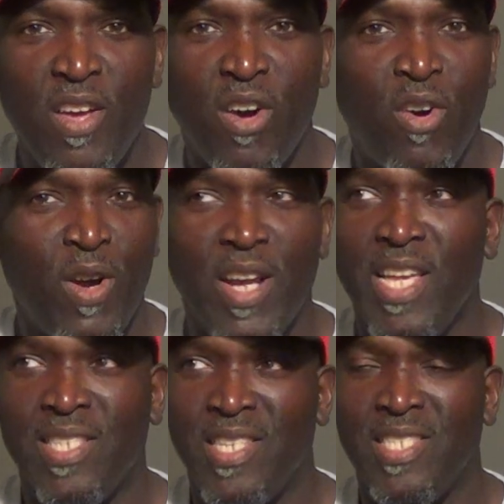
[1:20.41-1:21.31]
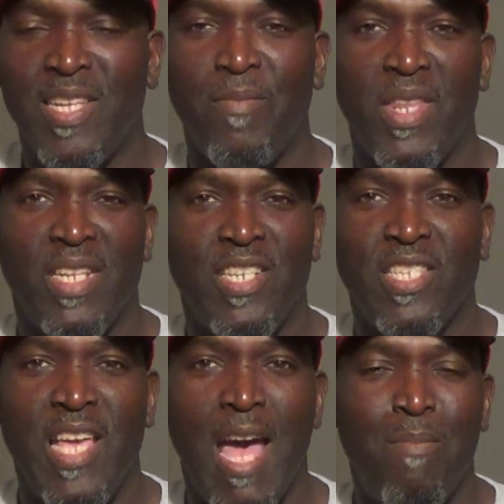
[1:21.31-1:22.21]
Or is this something that
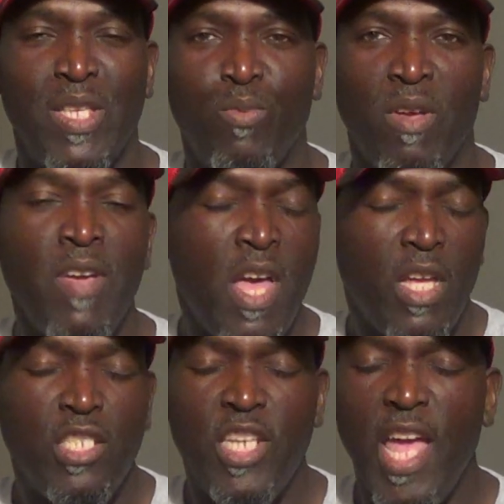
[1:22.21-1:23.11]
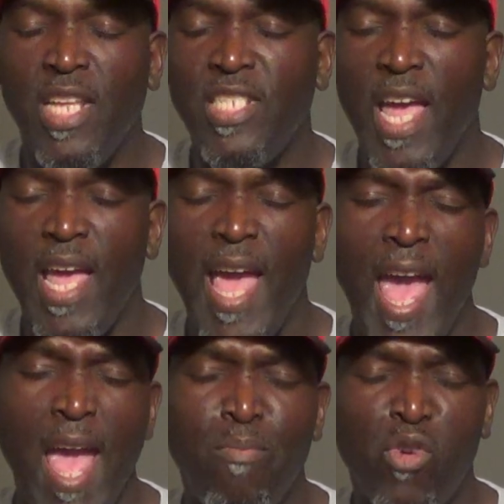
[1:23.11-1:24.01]
just happens with J.J.
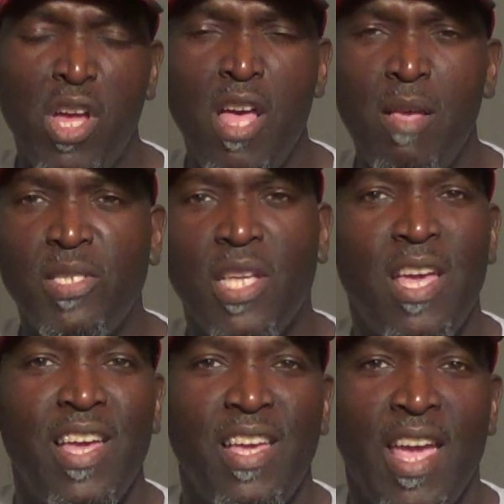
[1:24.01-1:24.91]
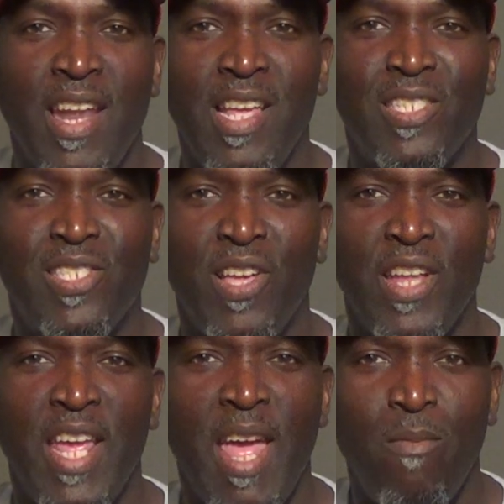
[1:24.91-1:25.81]
Abrams and his
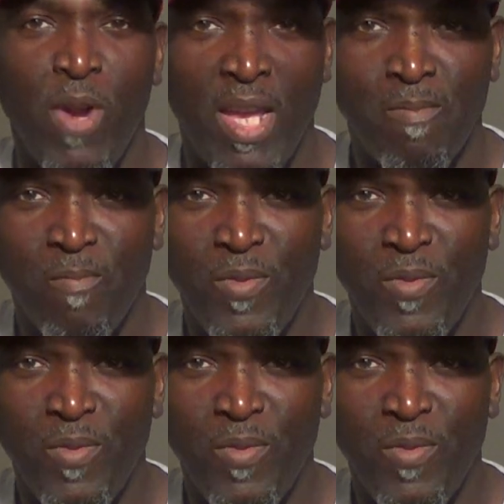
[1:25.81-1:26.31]
son Henry?